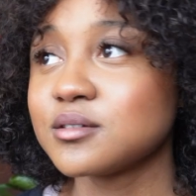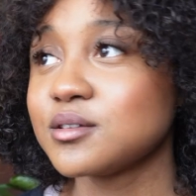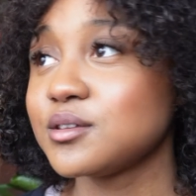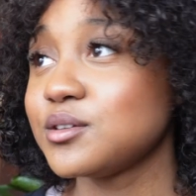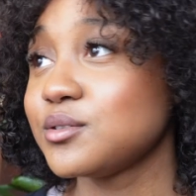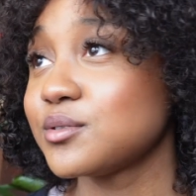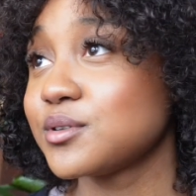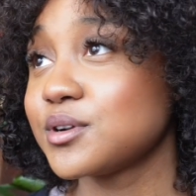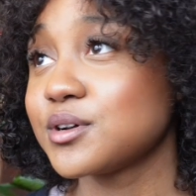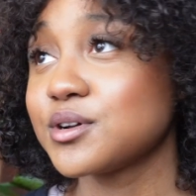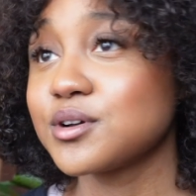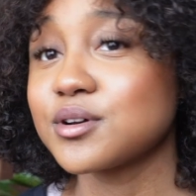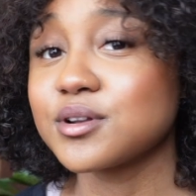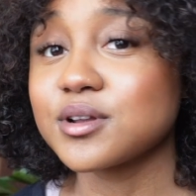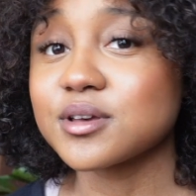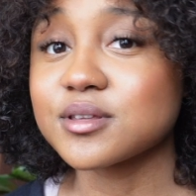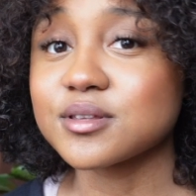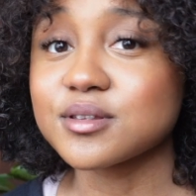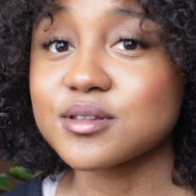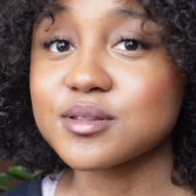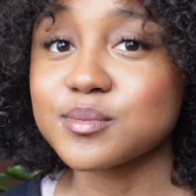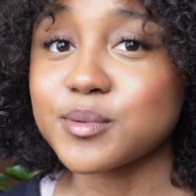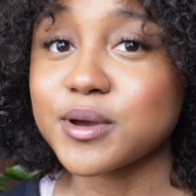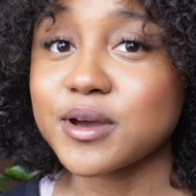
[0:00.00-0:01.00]
You want to go to
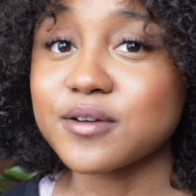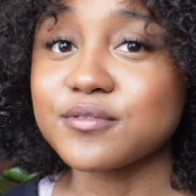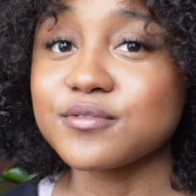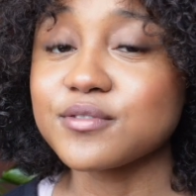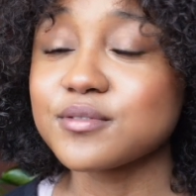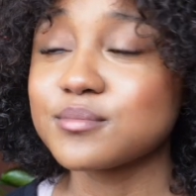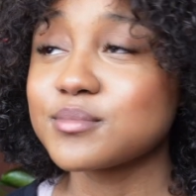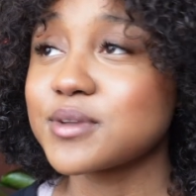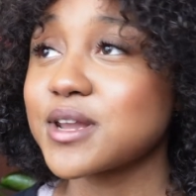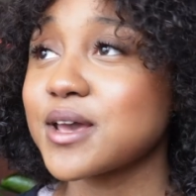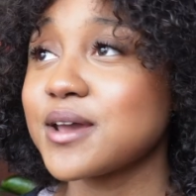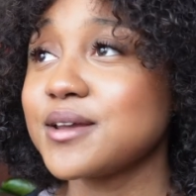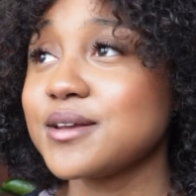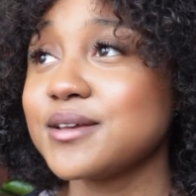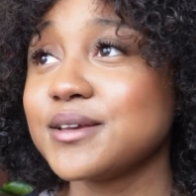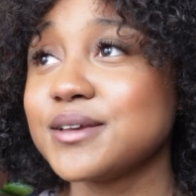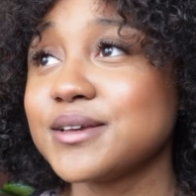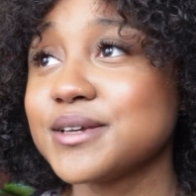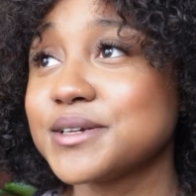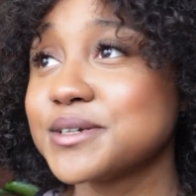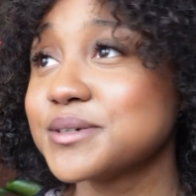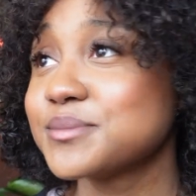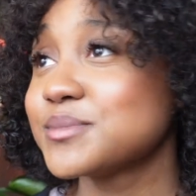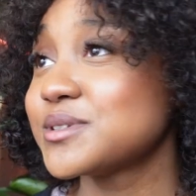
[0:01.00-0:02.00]
the spa from 9
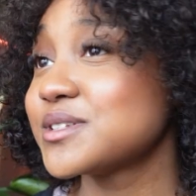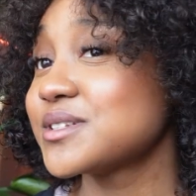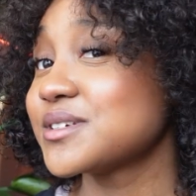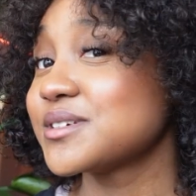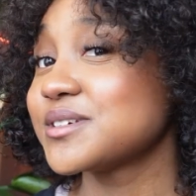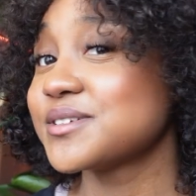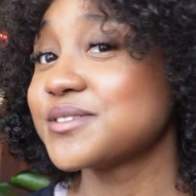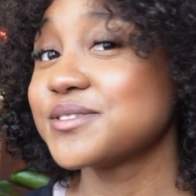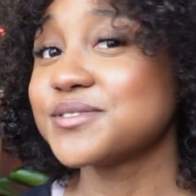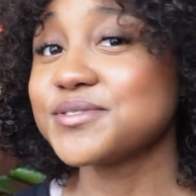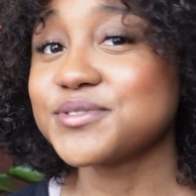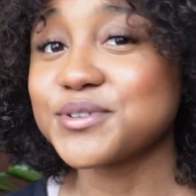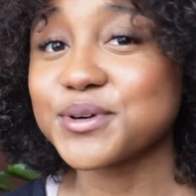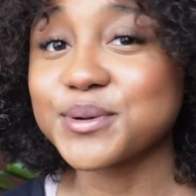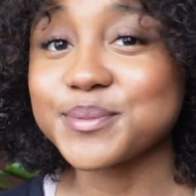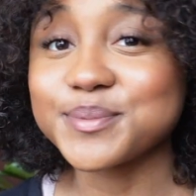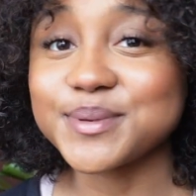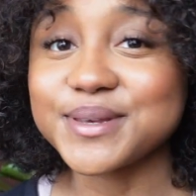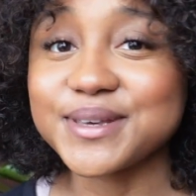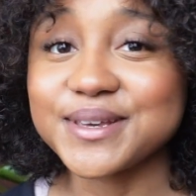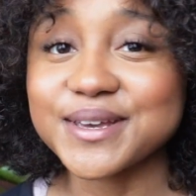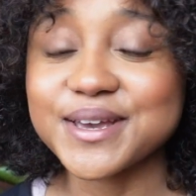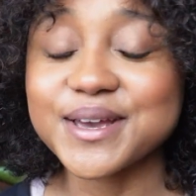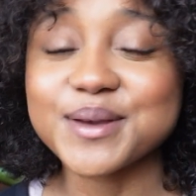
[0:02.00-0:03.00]
a.m. to 4
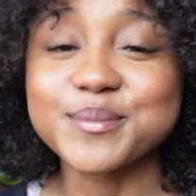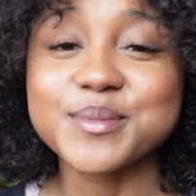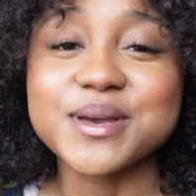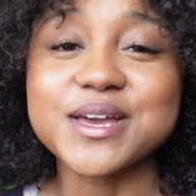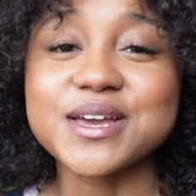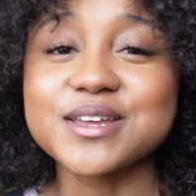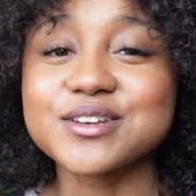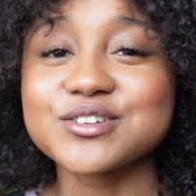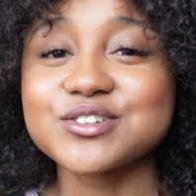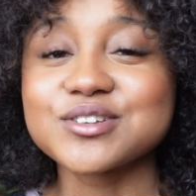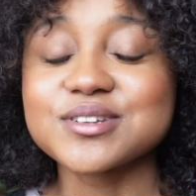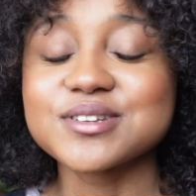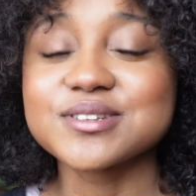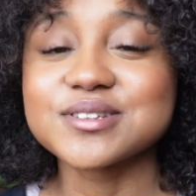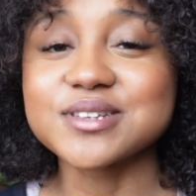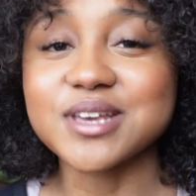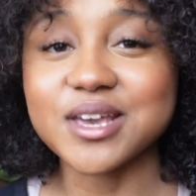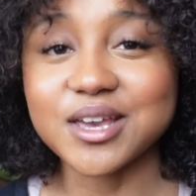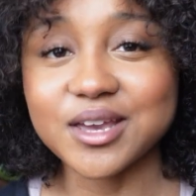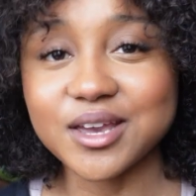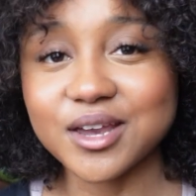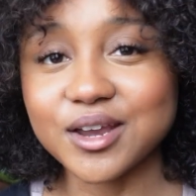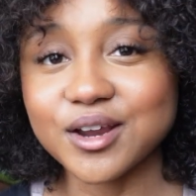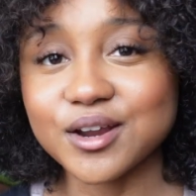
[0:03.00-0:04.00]
p.m. and just
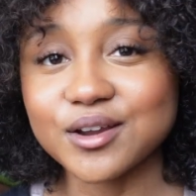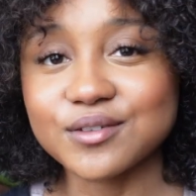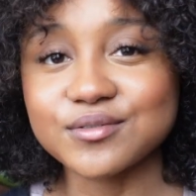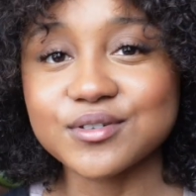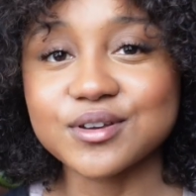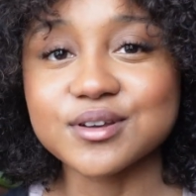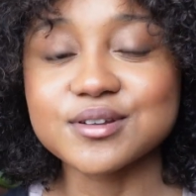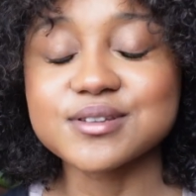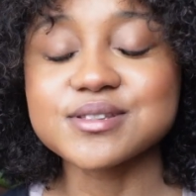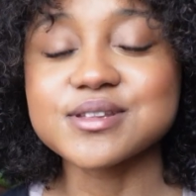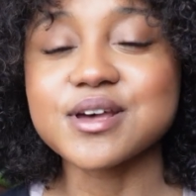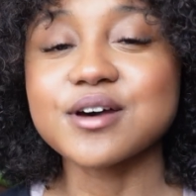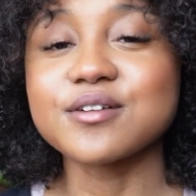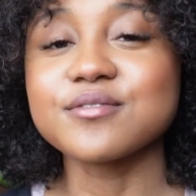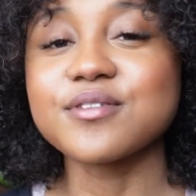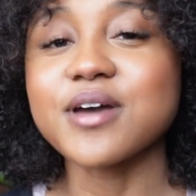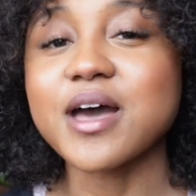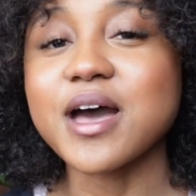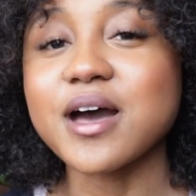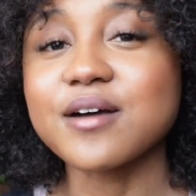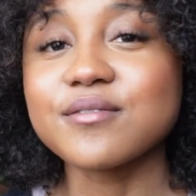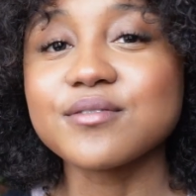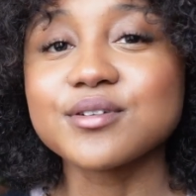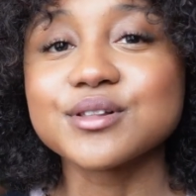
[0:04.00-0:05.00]
take care of yourself,
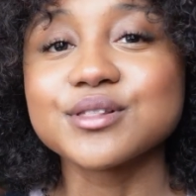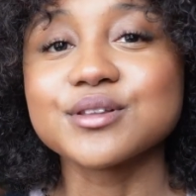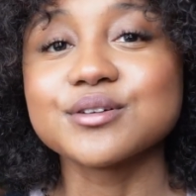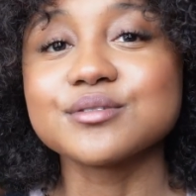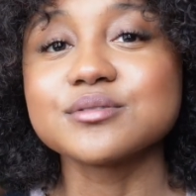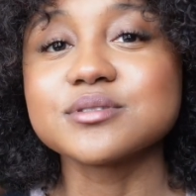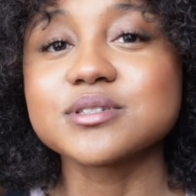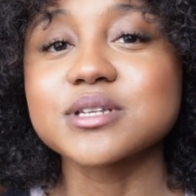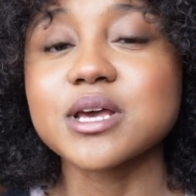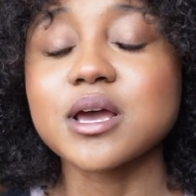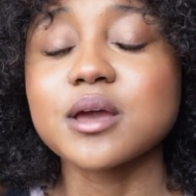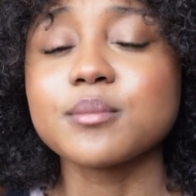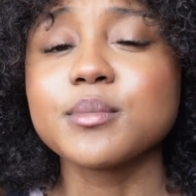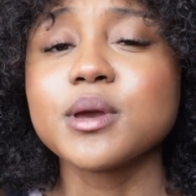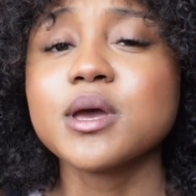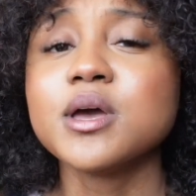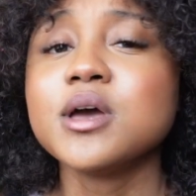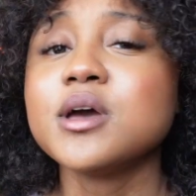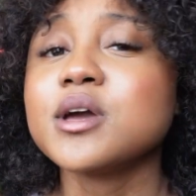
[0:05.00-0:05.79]
have alone time.